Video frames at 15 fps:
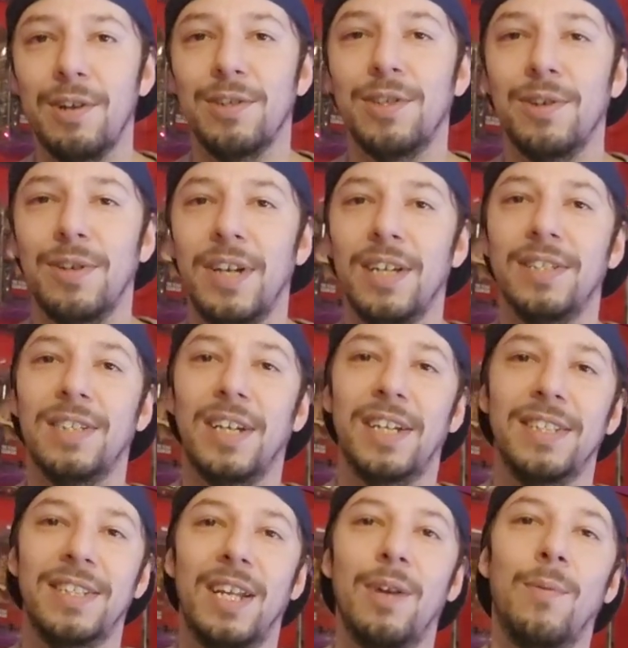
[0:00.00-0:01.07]
So yes, like I
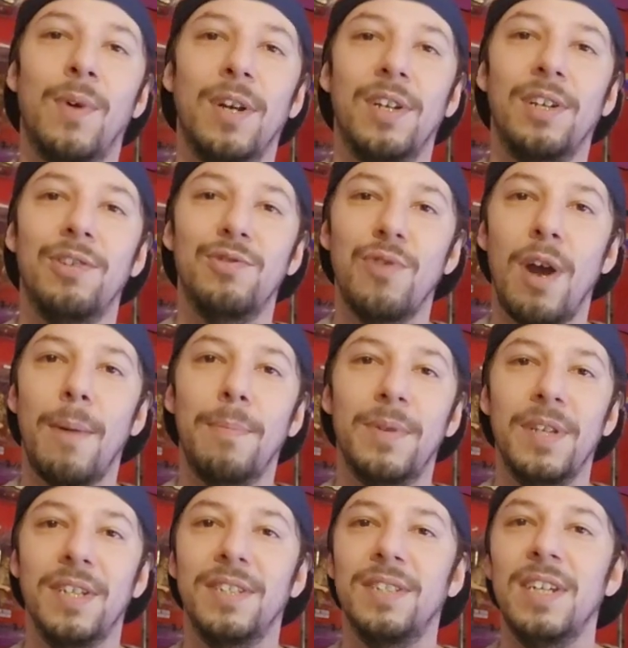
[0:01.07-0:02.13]
said, I wanted to drop
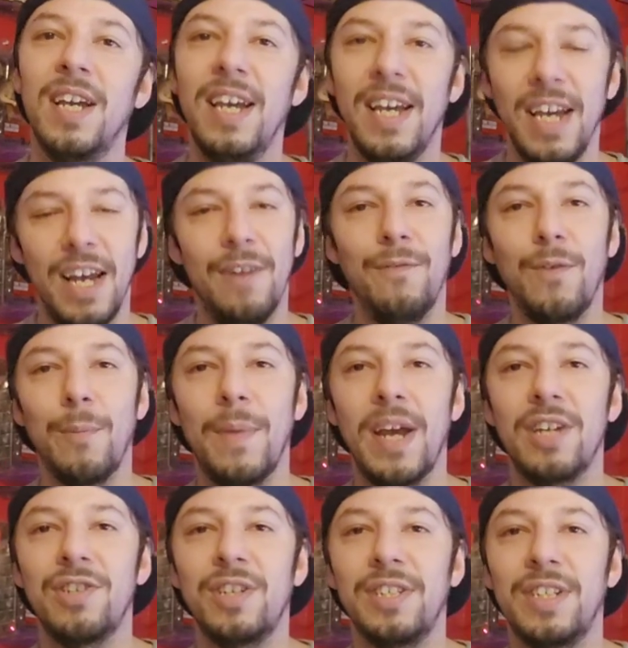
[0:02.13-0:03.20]
this
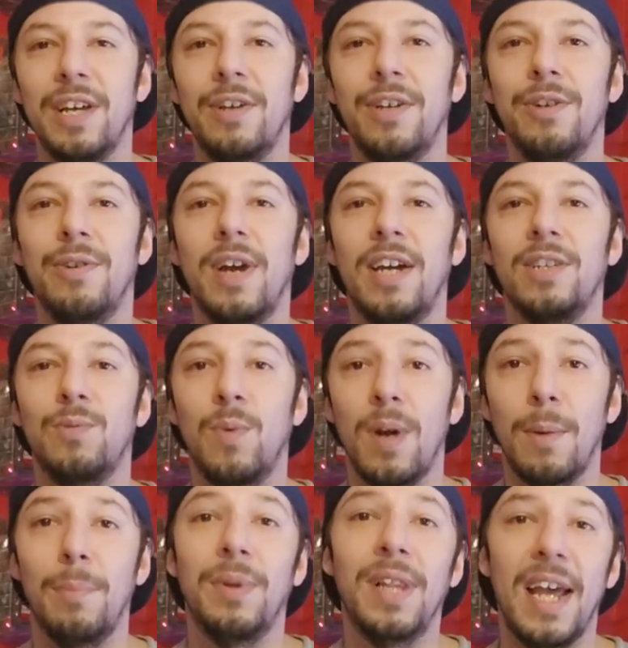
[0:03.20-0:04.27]
information telling you guys what
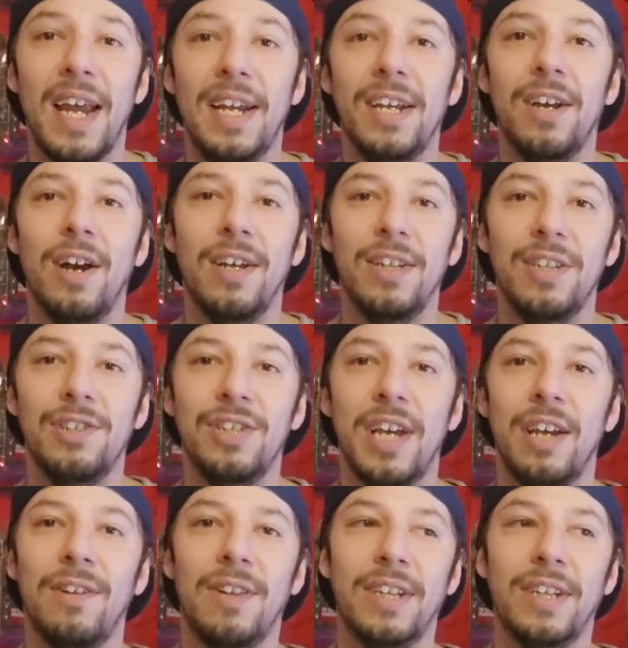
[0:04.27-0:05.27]
I'm planning on the channel.